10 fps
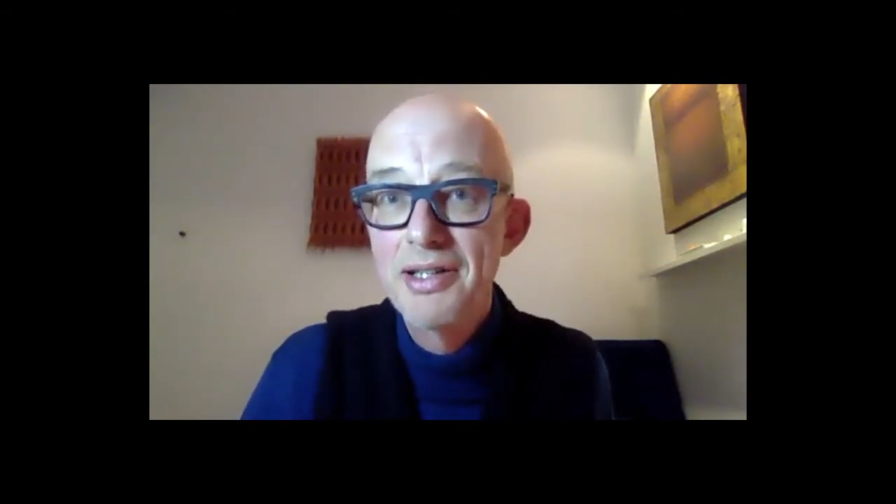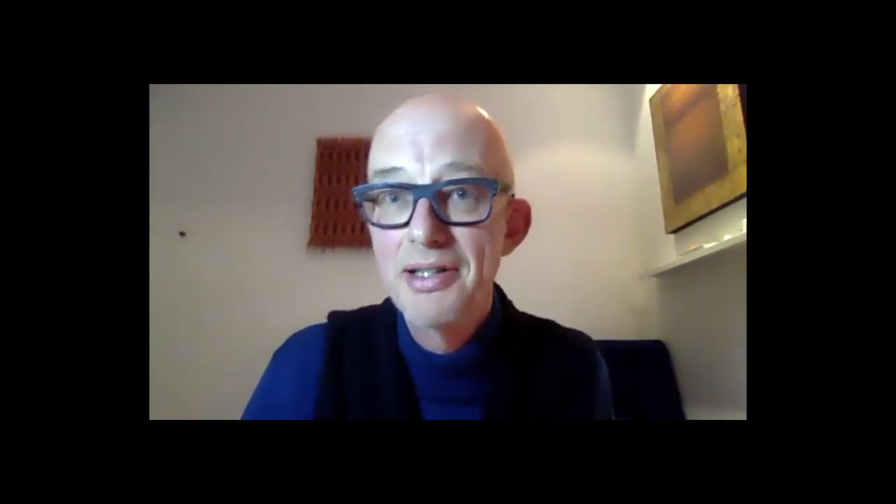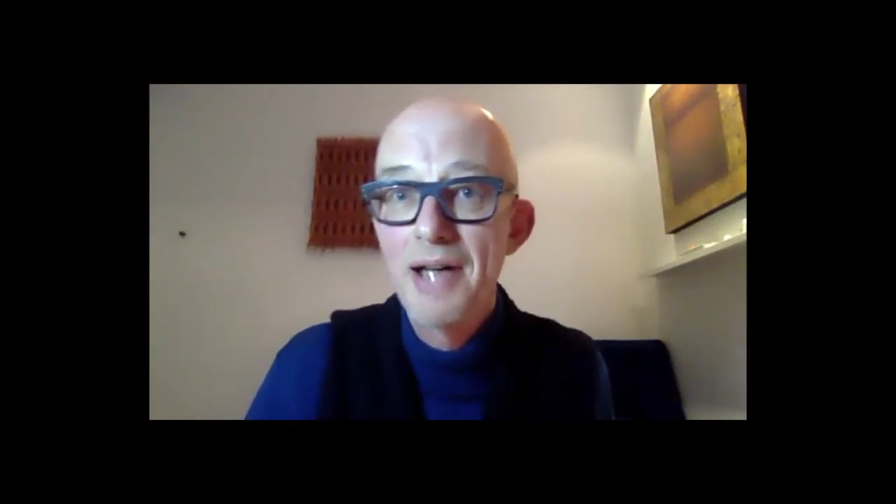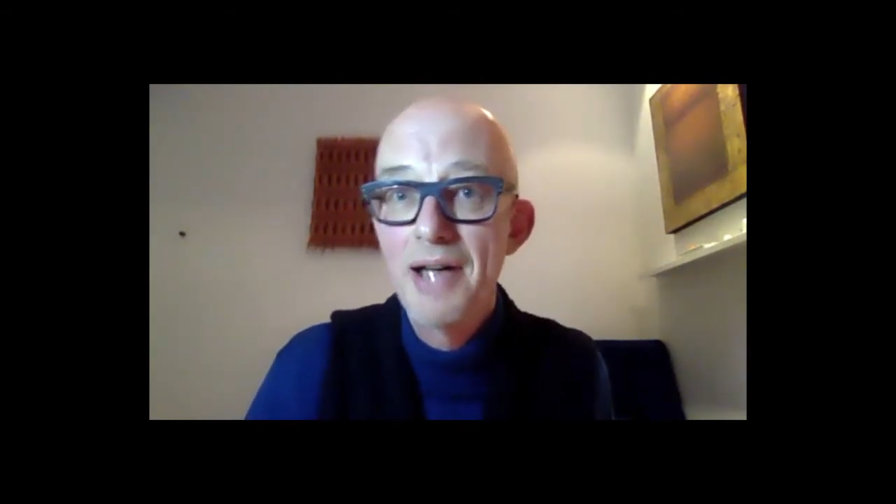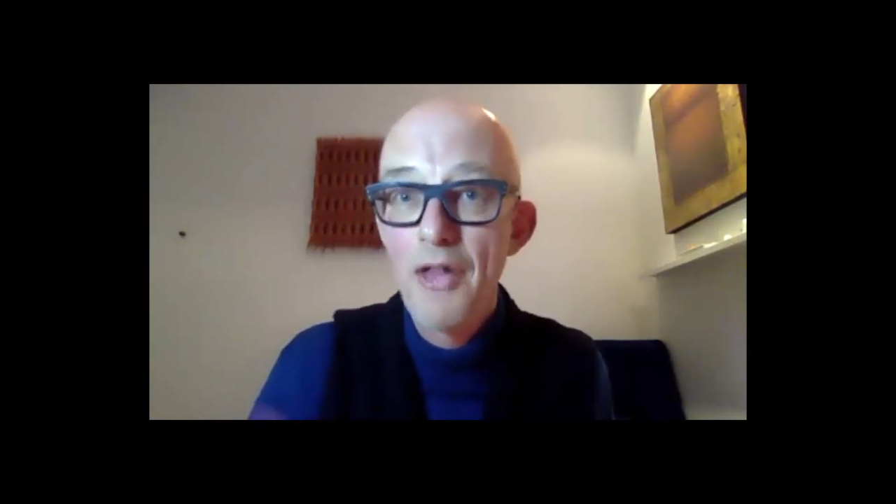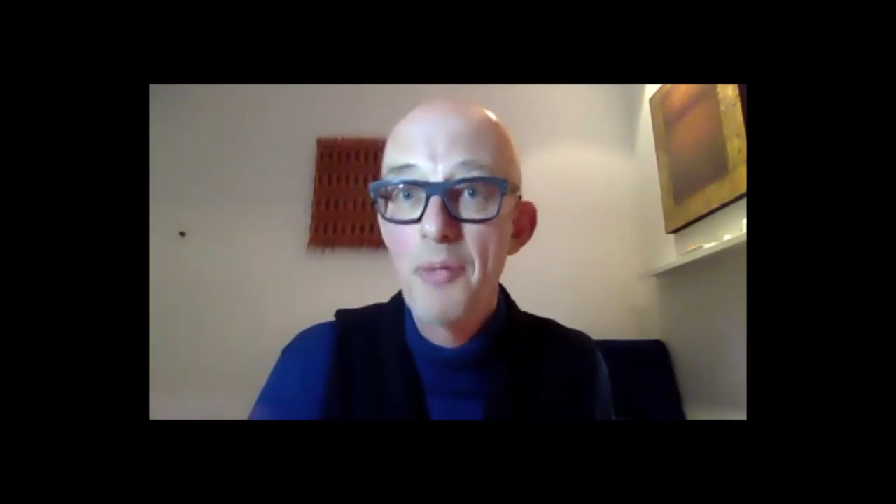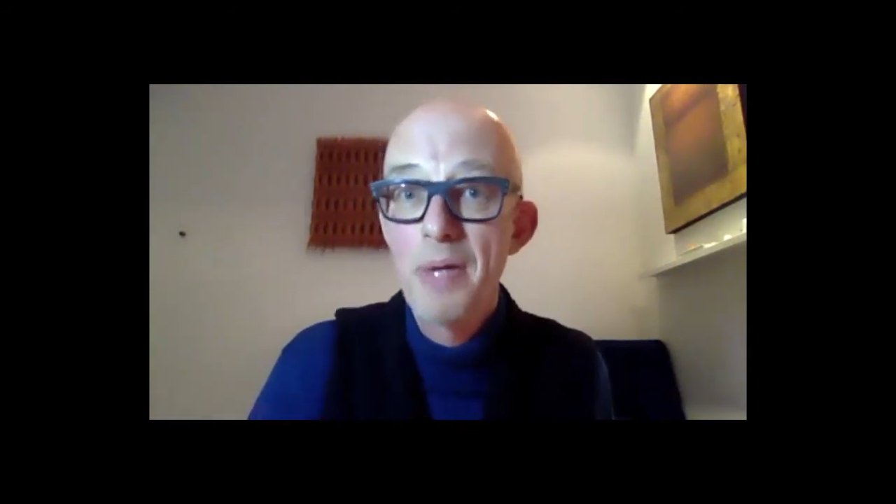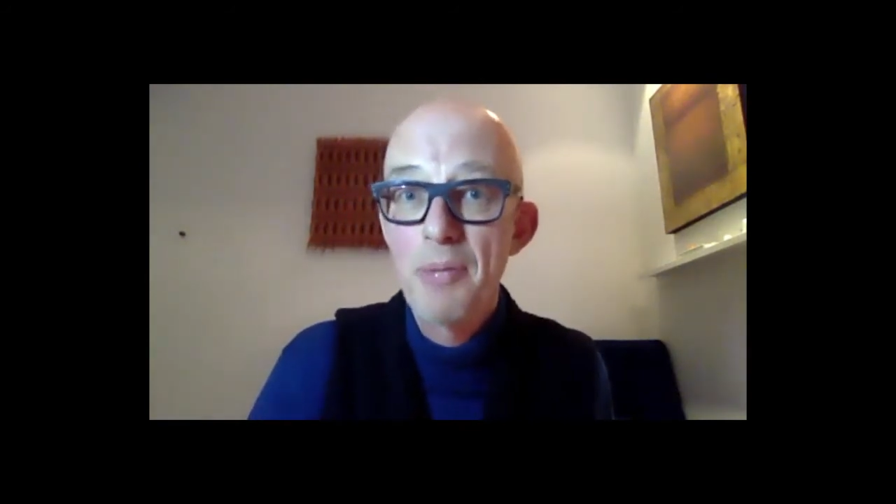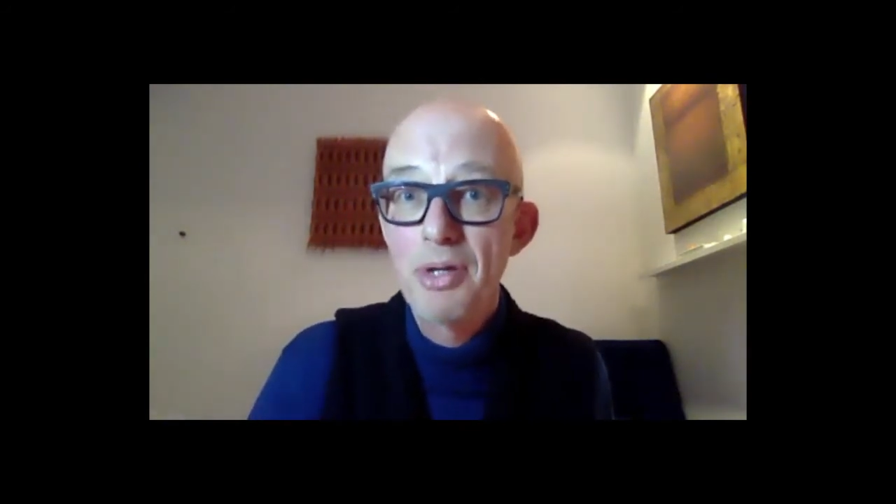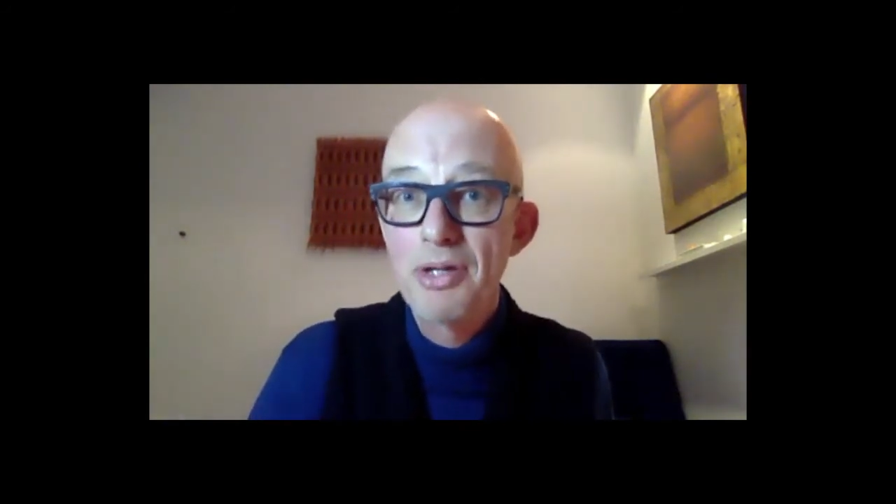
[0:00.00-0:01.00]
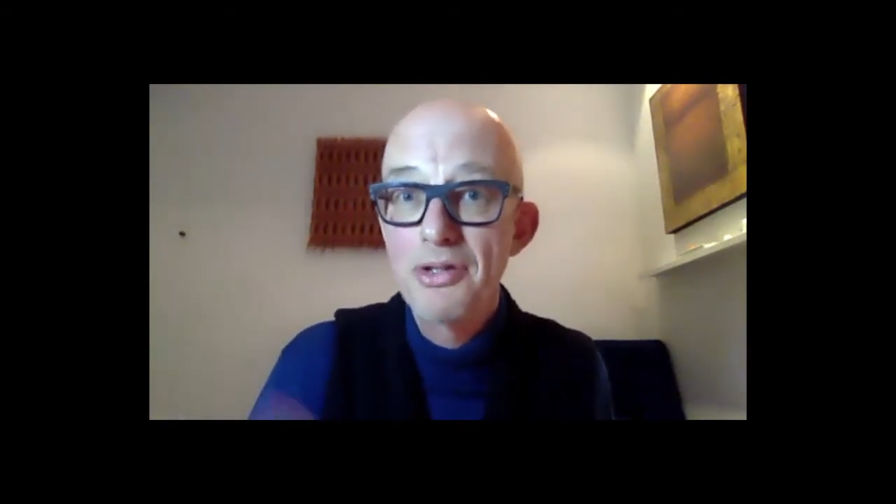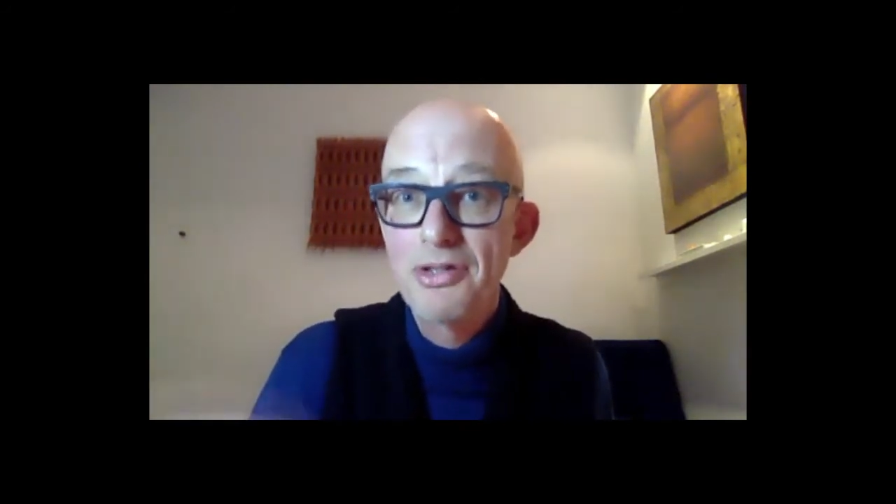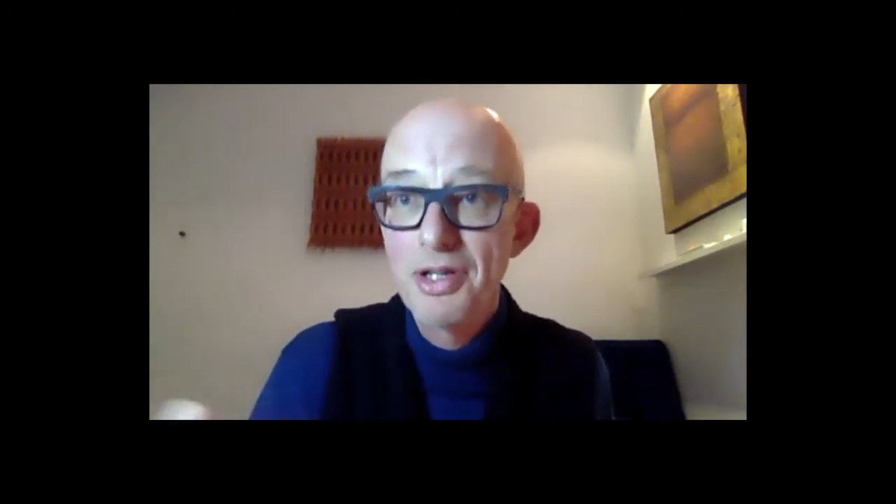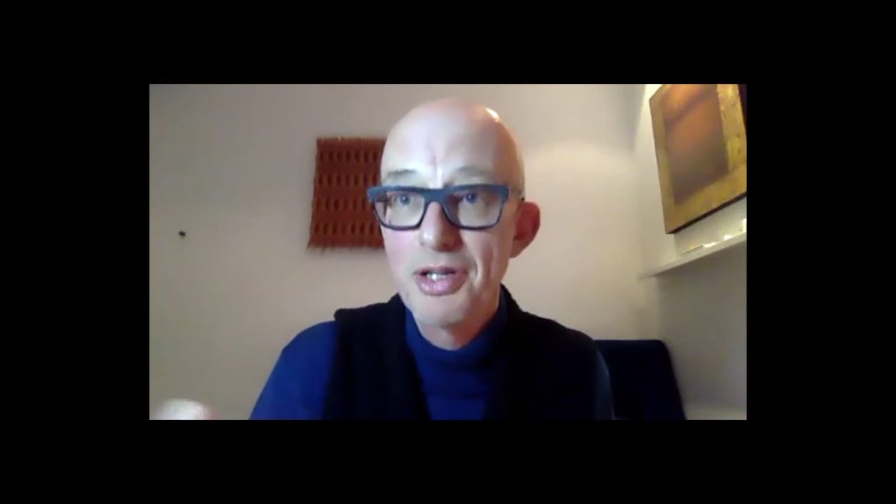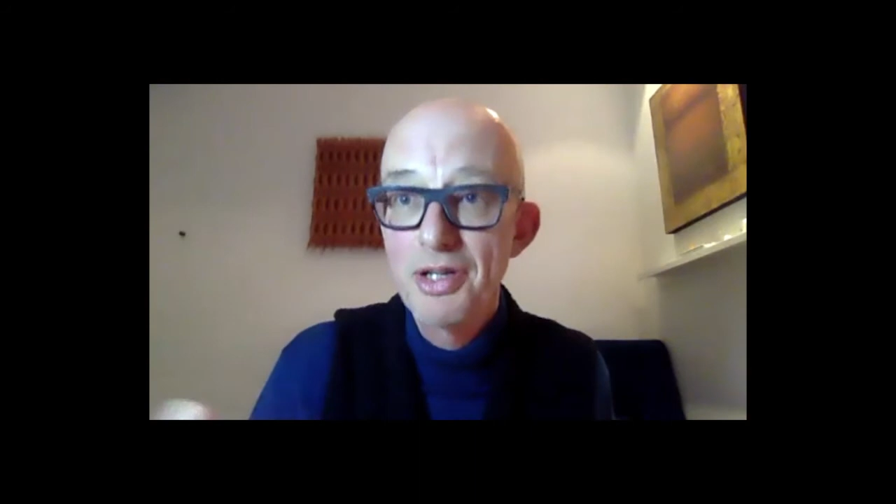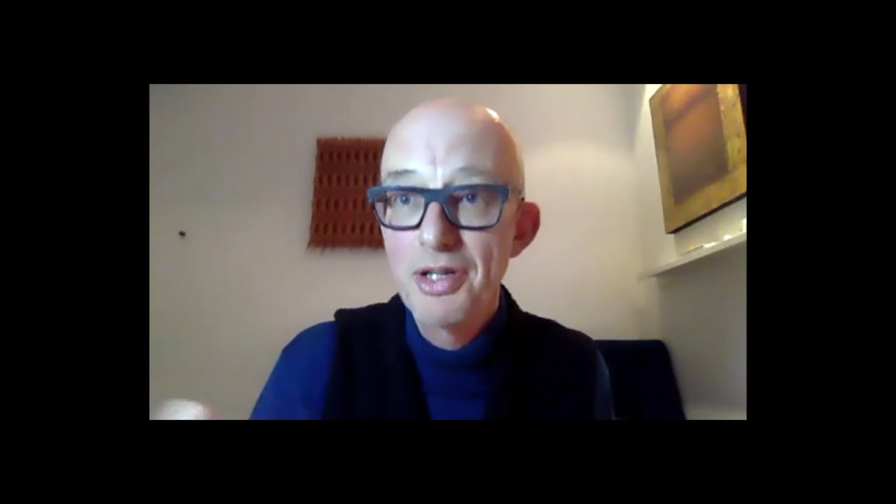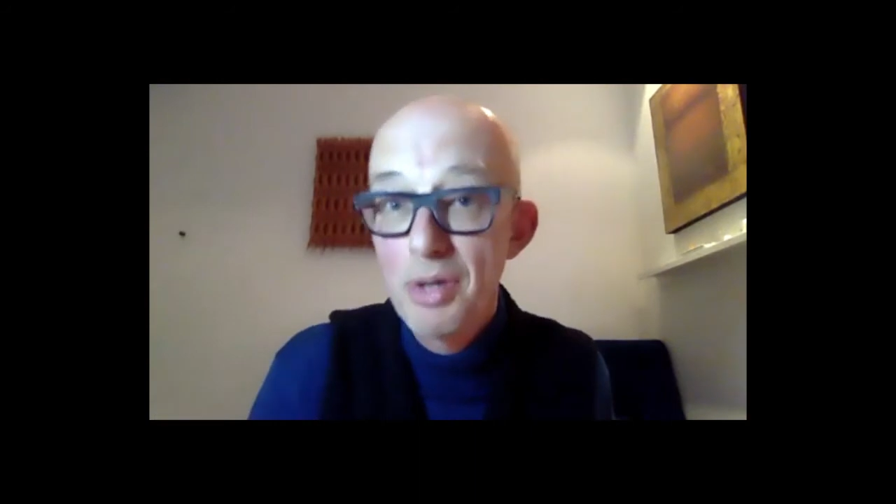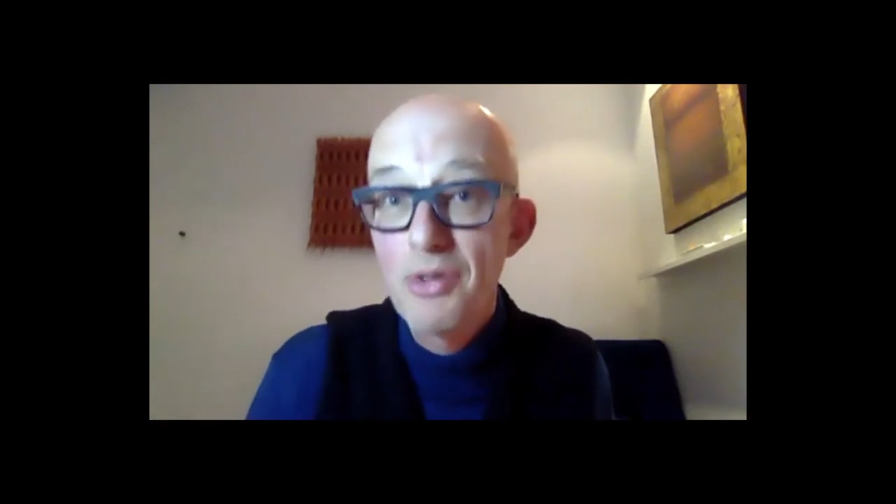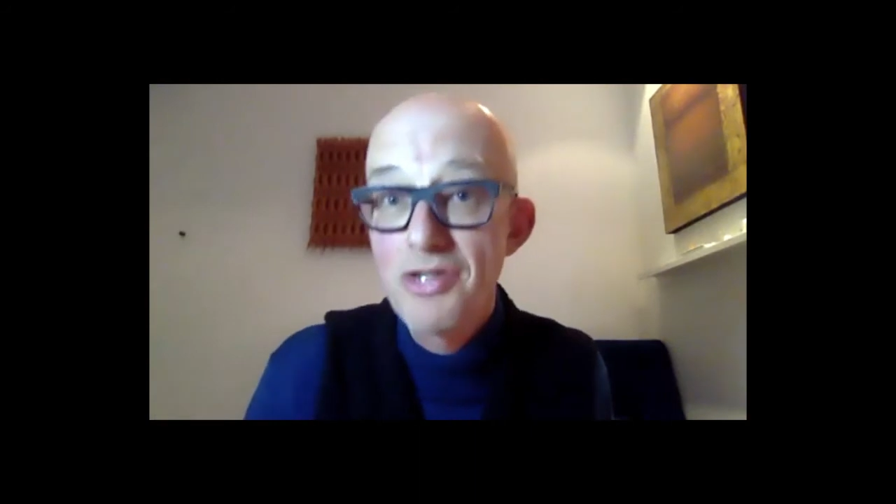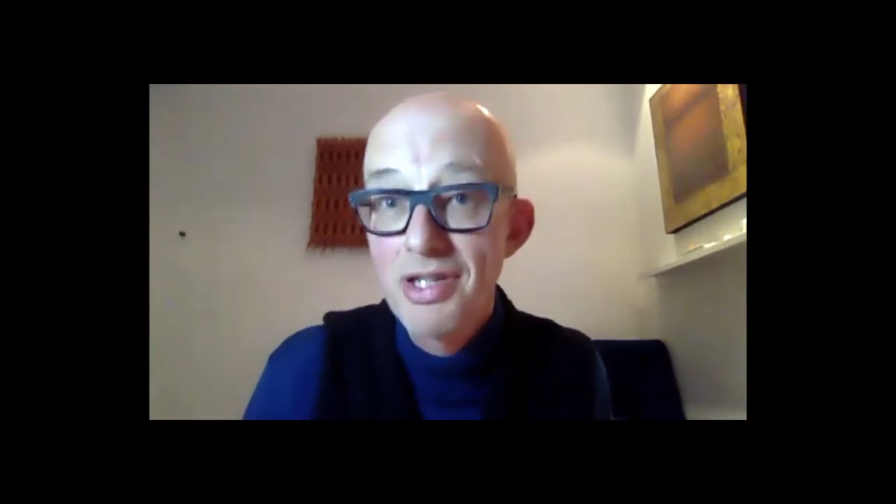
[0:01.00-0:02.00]
other people and
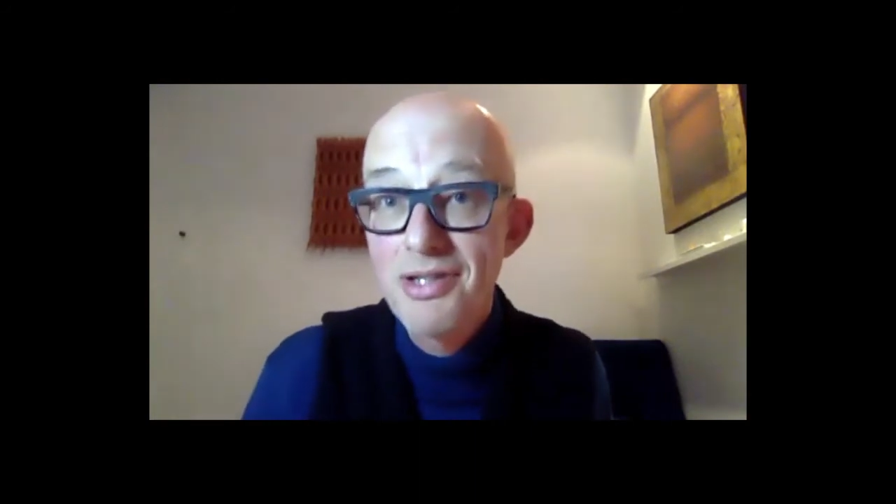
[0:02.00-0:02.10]
community.